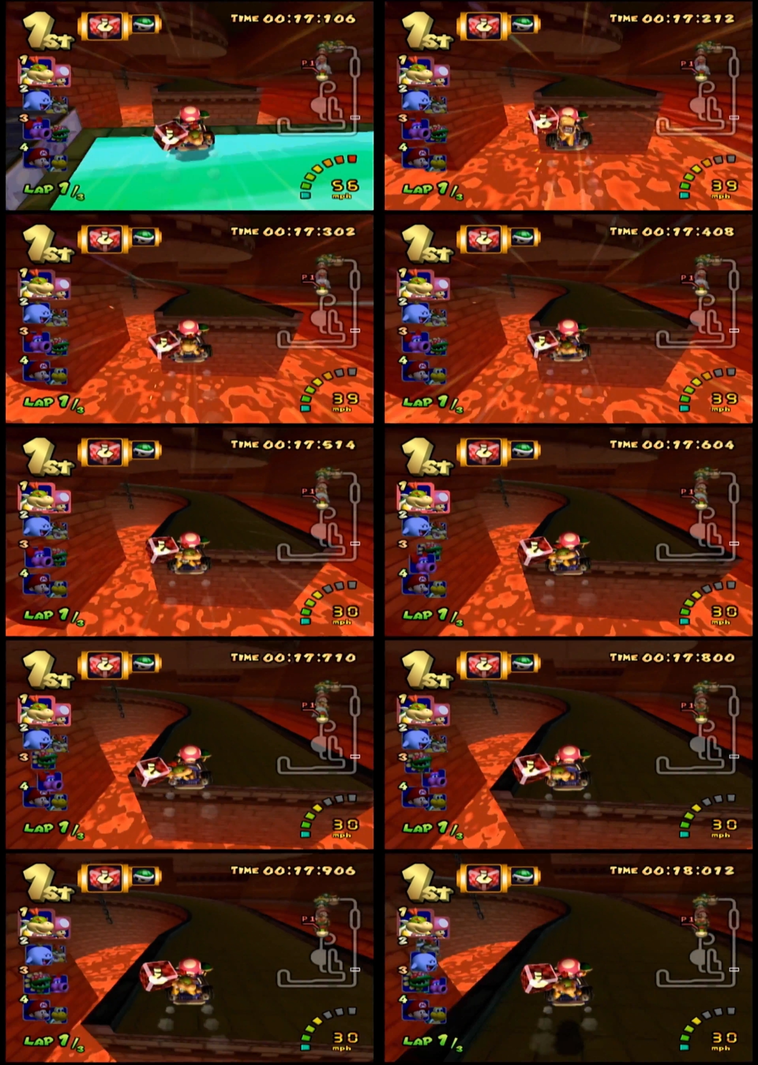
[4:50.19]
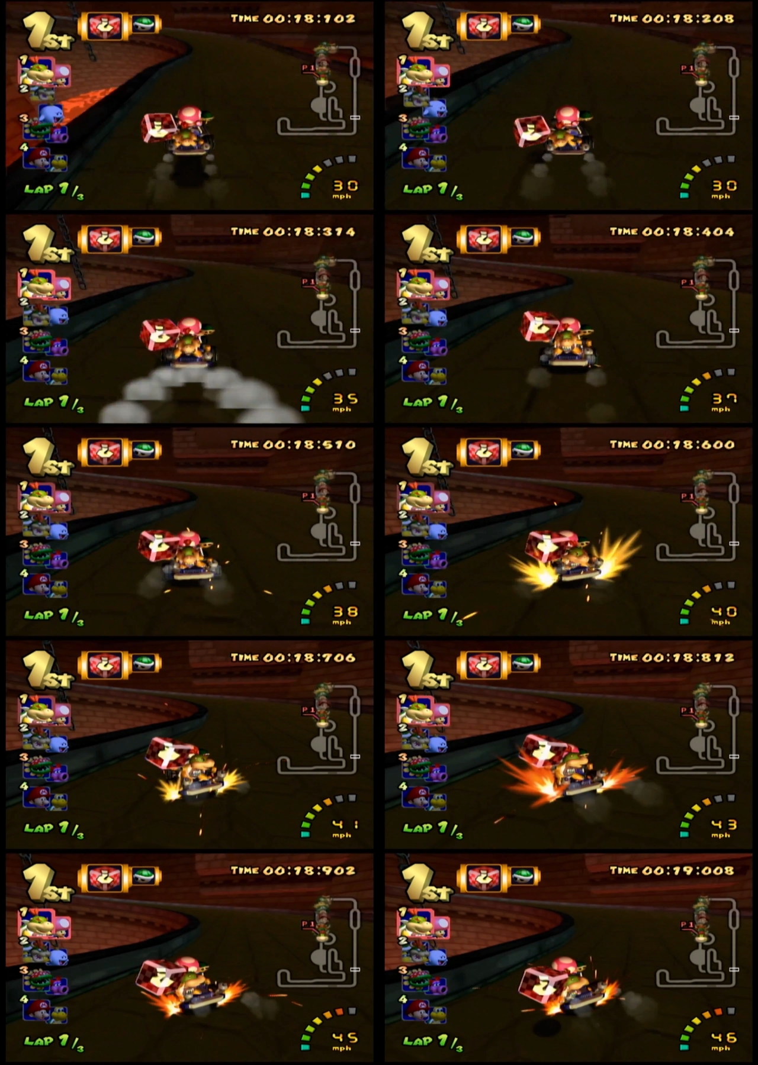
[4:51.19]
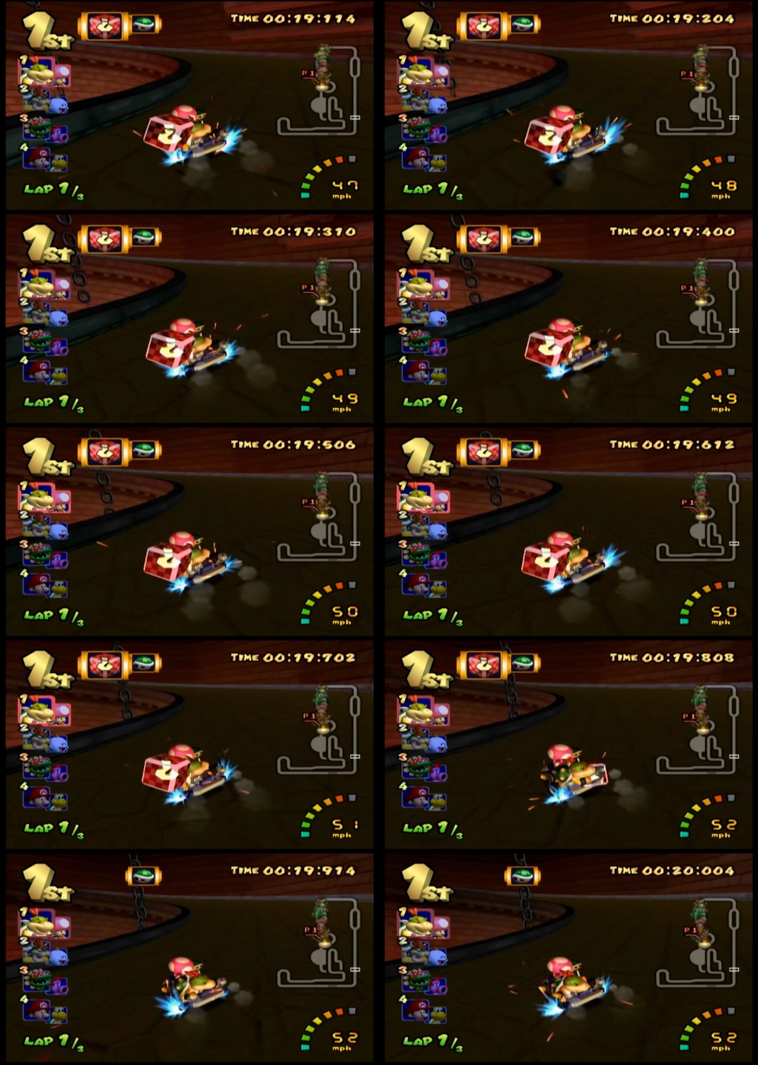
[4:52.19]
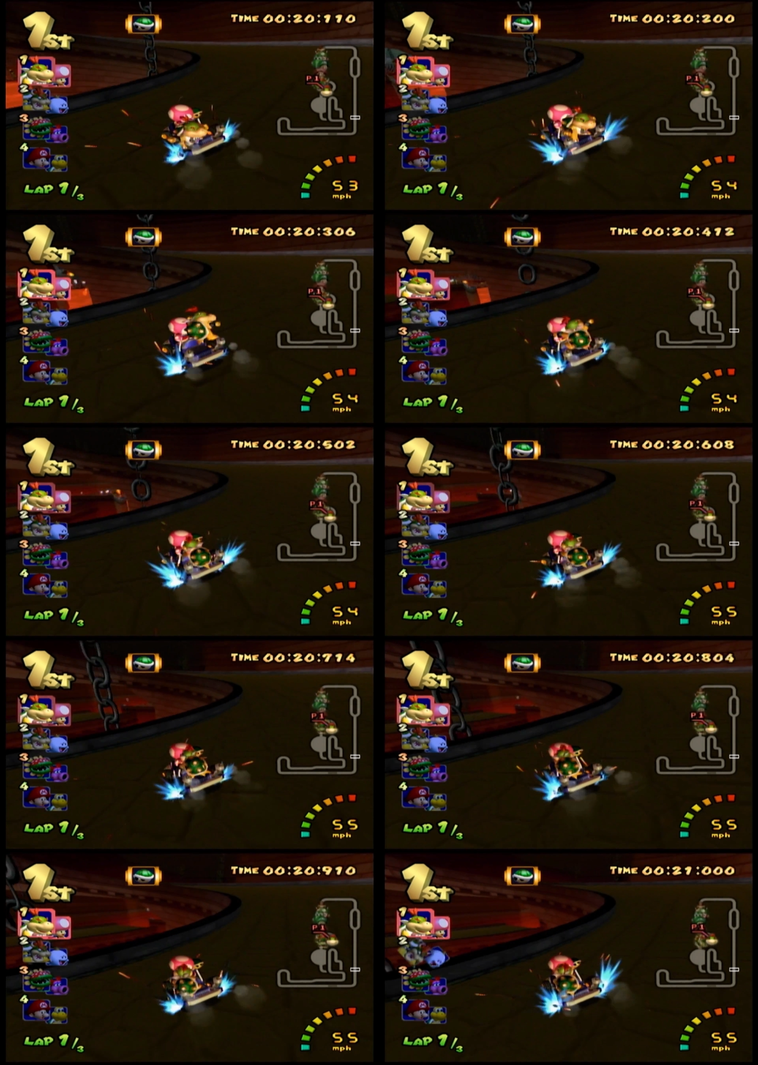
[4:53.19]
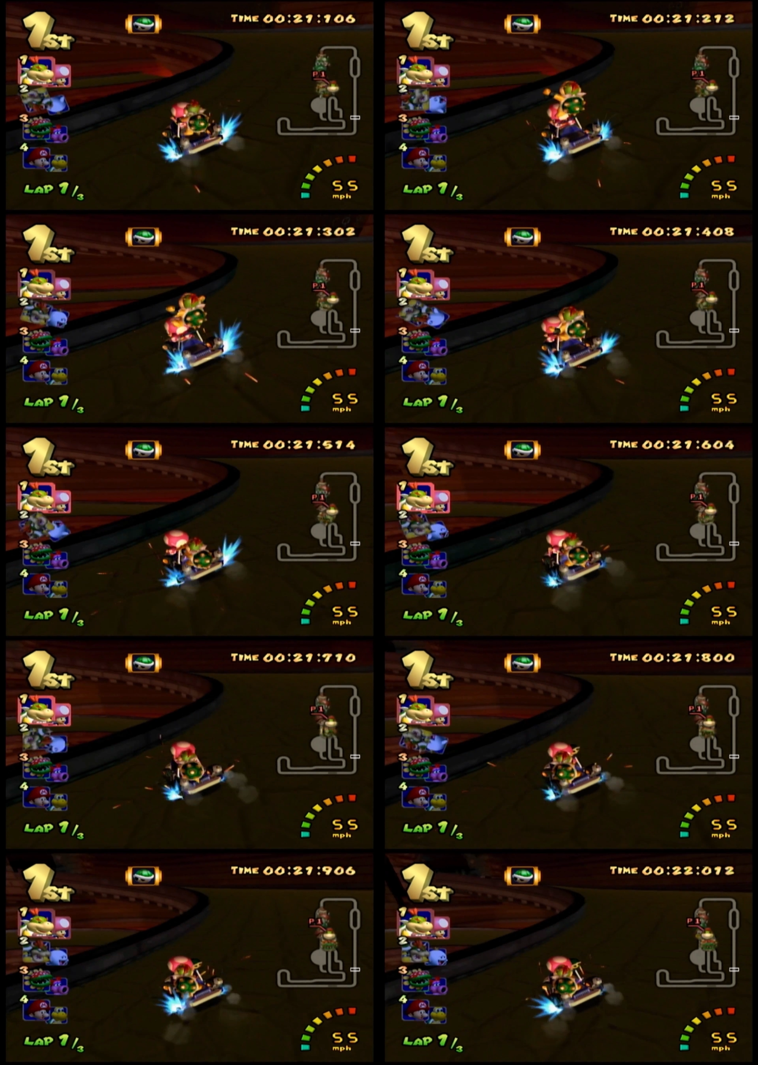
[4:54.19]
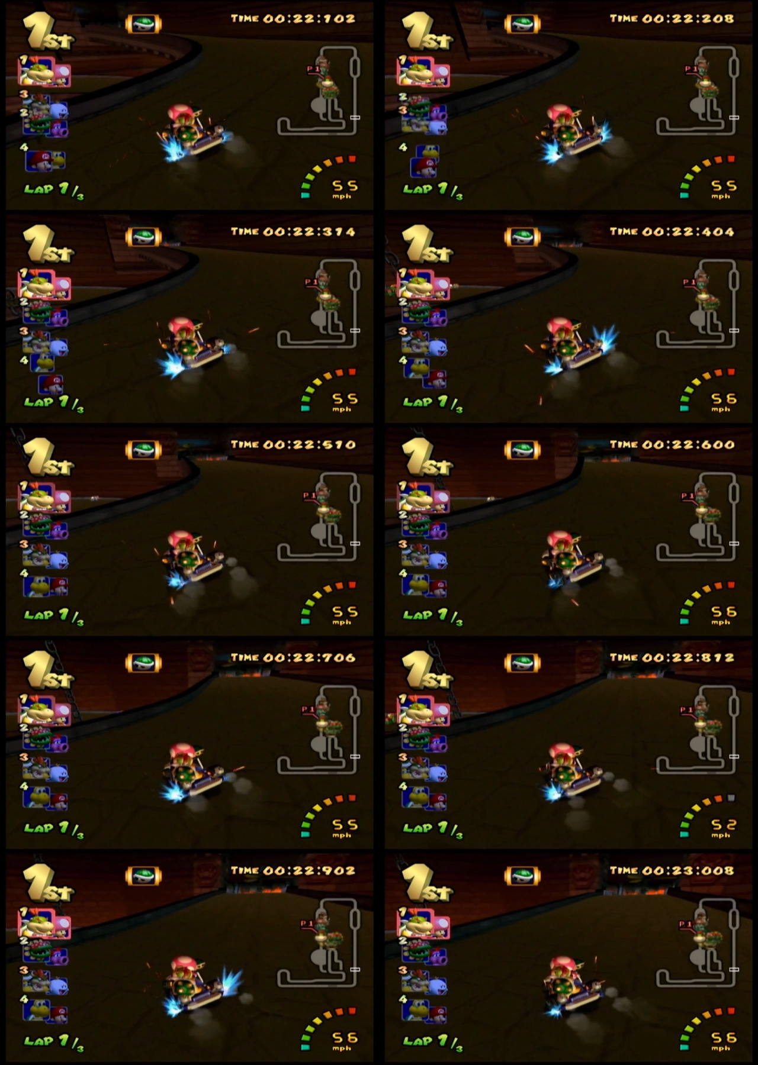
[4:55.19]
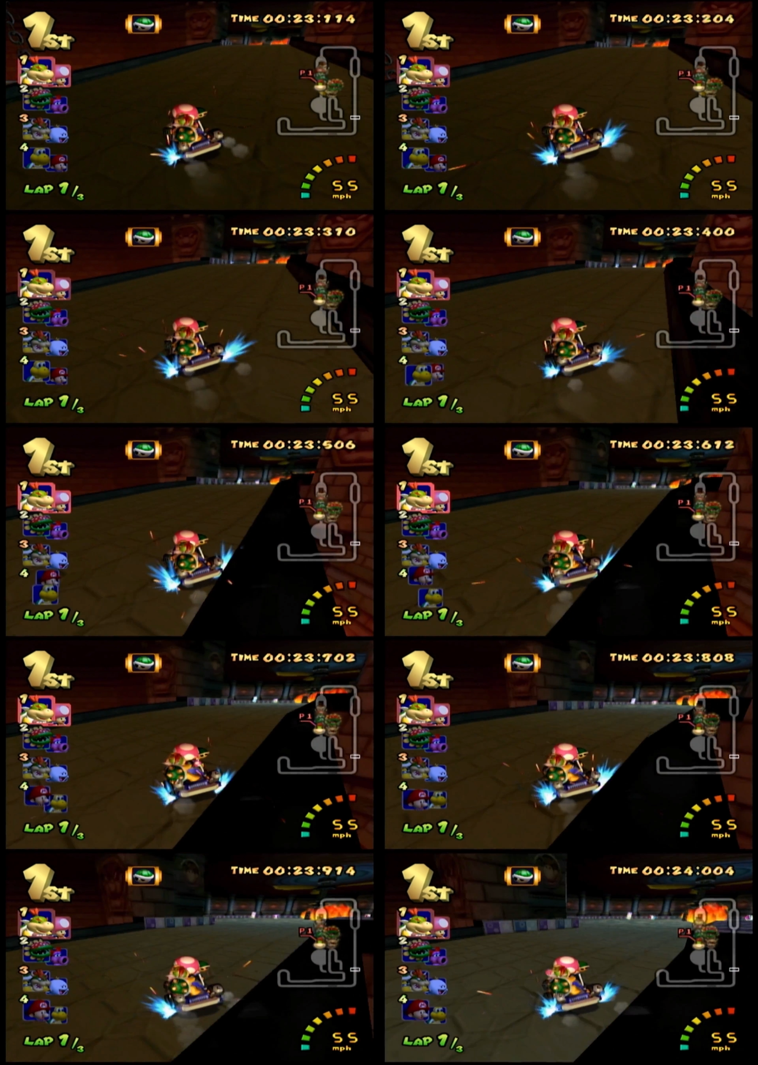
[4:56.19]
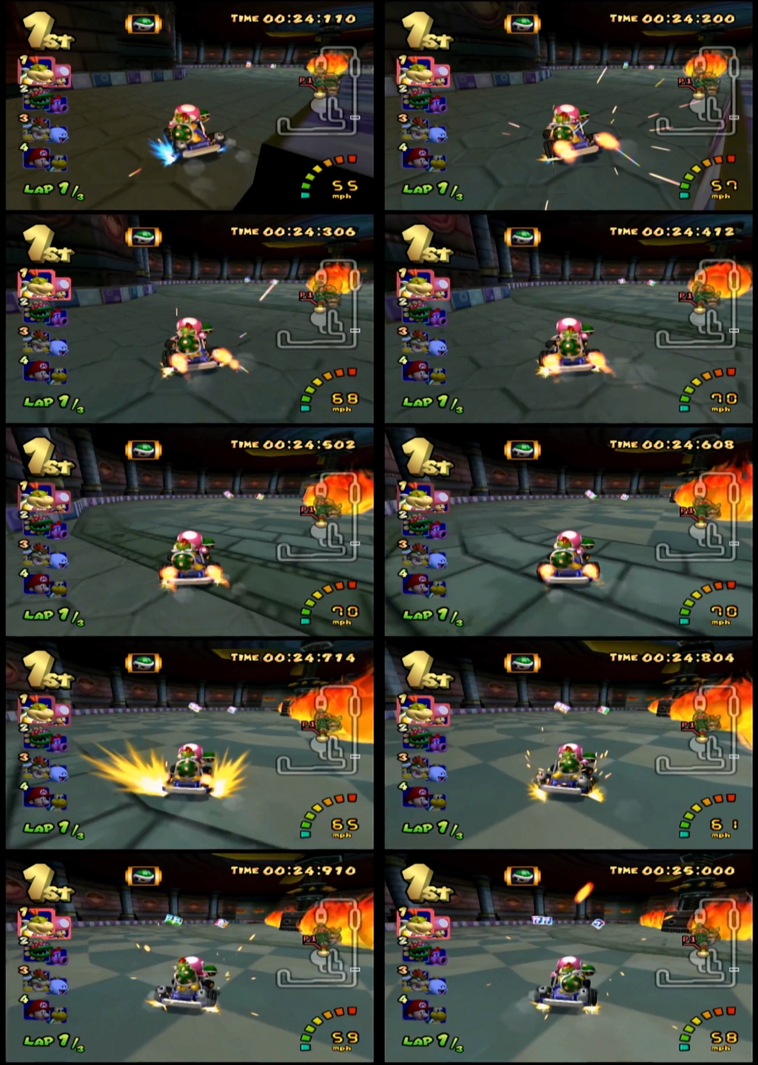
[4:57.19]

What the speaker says: No face is visible, so there are no lips to read.